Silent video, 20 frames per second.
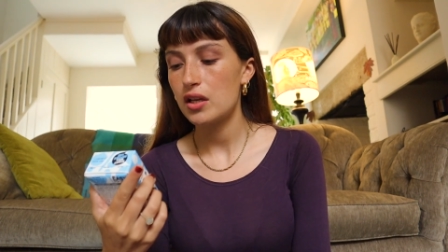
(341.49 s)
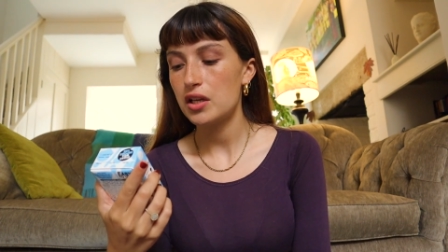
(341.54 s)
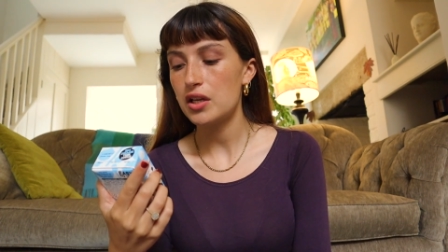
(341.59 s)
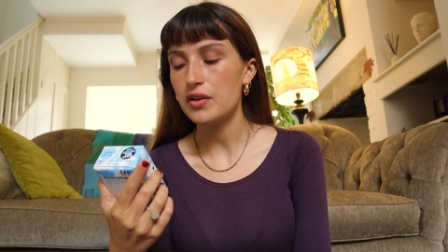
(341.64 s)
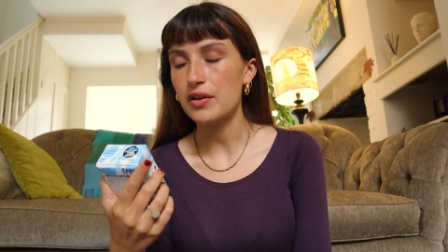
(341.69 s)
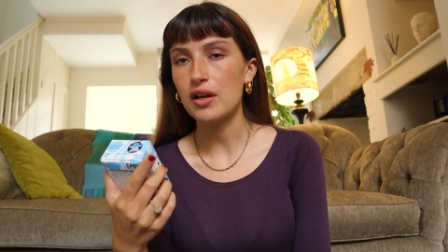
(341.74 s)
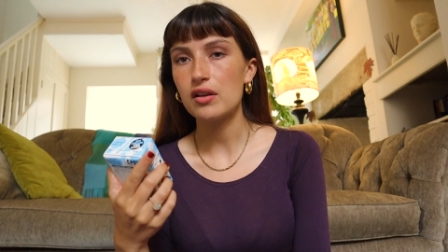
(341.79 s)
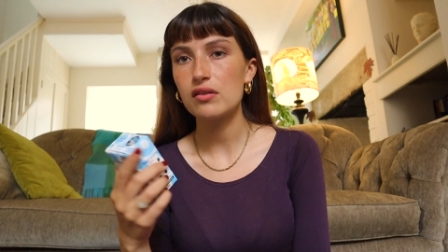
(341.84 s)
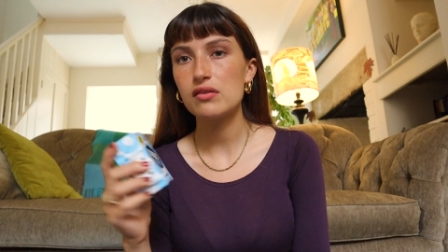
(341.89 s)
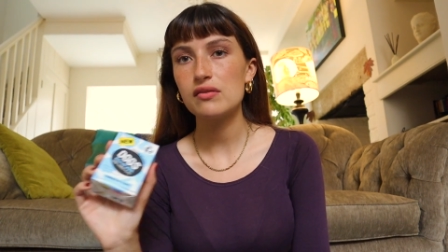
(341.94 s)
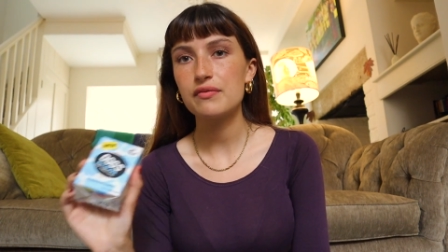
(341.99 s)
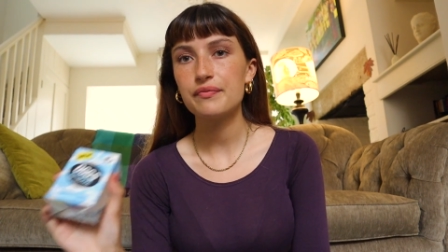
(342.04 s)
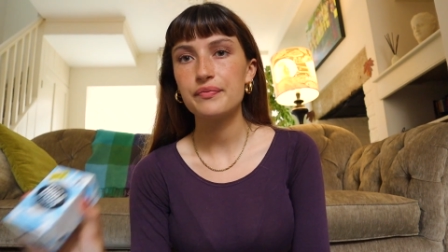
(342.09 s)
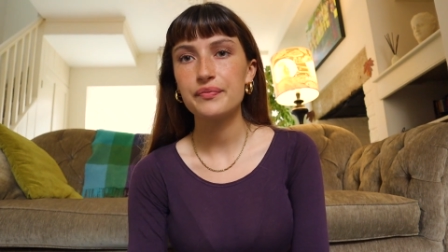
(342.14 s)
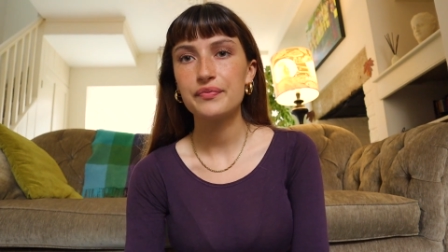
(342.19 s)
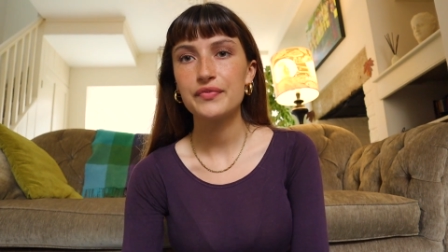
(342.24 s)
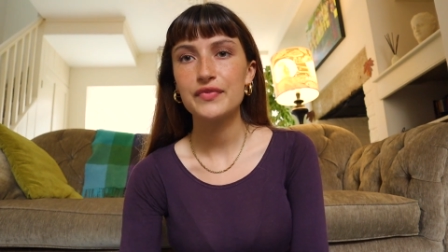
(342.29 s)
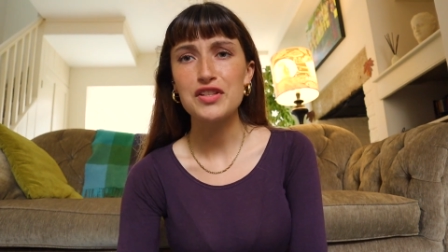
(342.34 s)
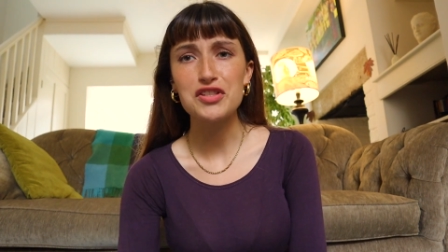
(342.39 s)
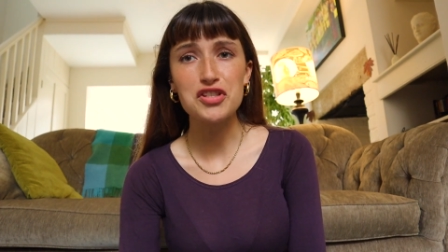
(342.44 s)
Who knows?
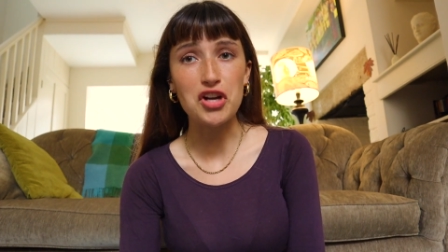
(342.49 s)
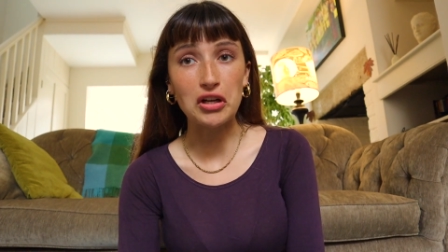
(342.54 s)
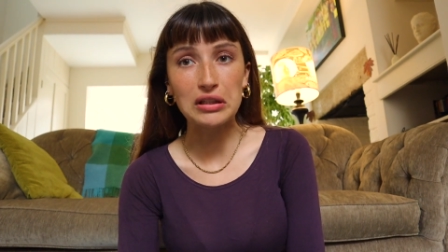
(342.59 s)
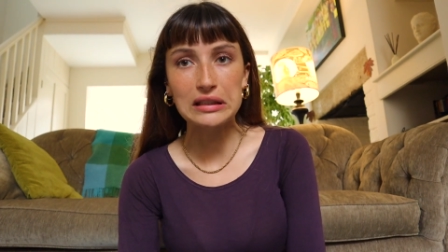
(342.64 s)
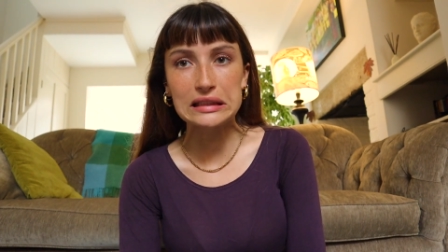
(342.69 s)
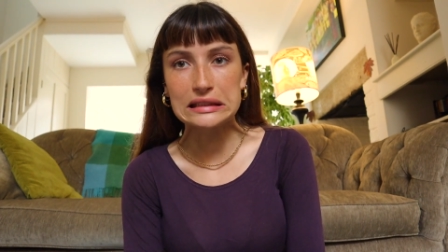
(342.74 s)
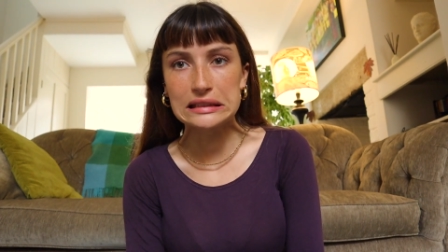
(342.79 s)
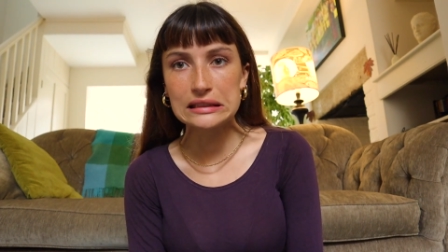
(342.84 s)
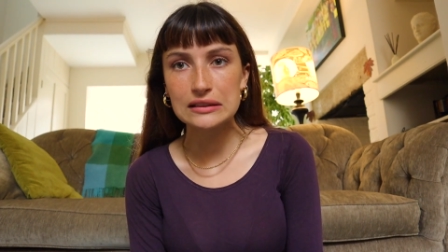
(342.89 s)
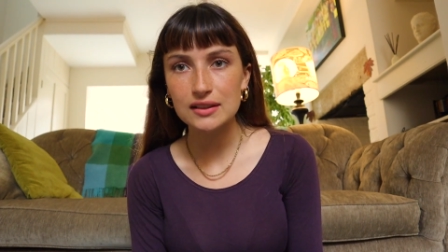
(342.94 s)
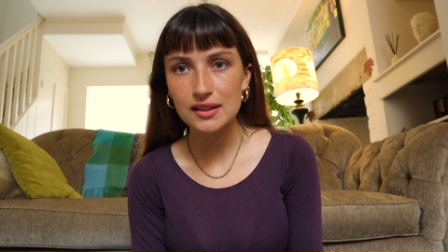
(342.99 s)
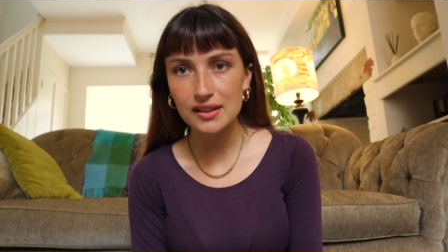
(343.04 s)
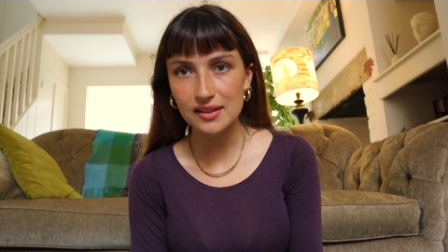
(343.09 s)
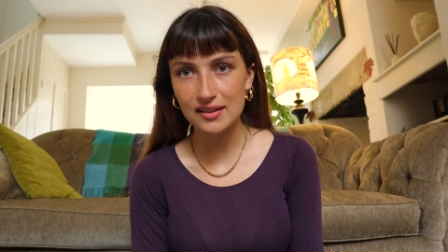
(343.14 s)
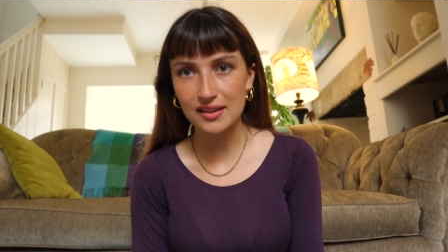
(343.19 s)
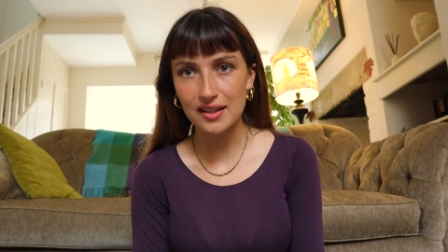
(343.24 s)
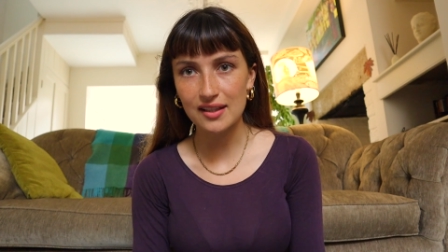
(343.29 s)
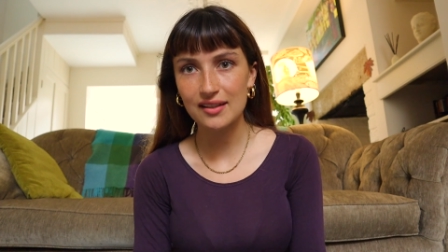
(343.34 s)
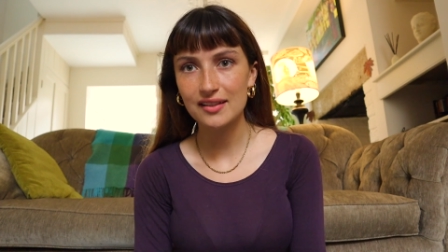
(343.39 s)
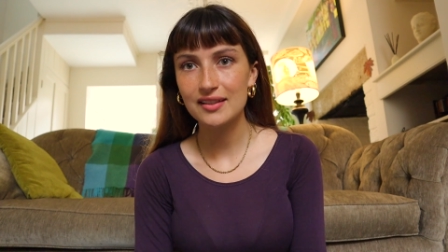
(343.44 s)
Junk,
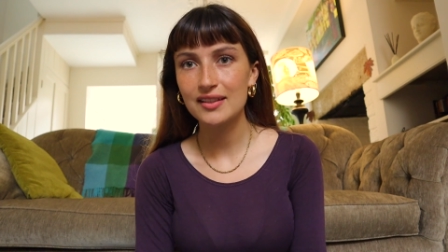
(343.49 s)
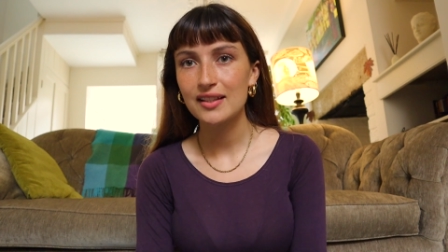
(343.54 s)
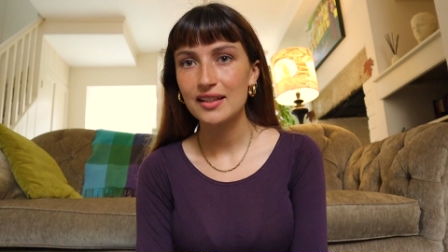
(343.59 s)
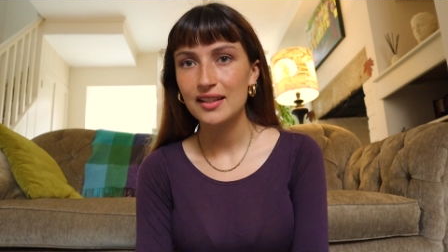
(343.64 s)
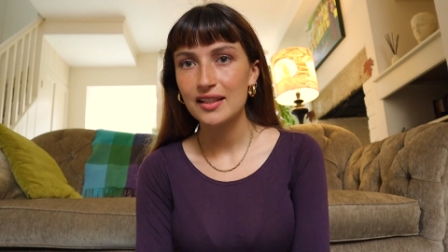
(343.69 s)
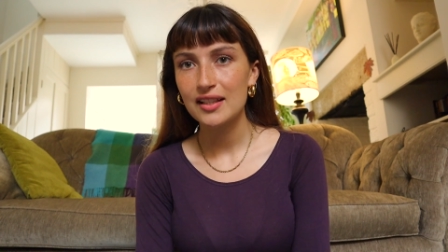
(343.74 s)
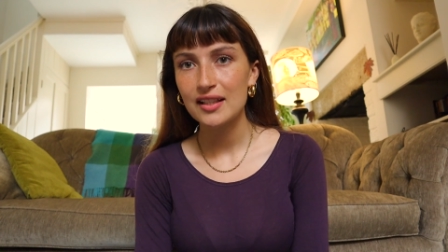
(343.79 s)
isn't that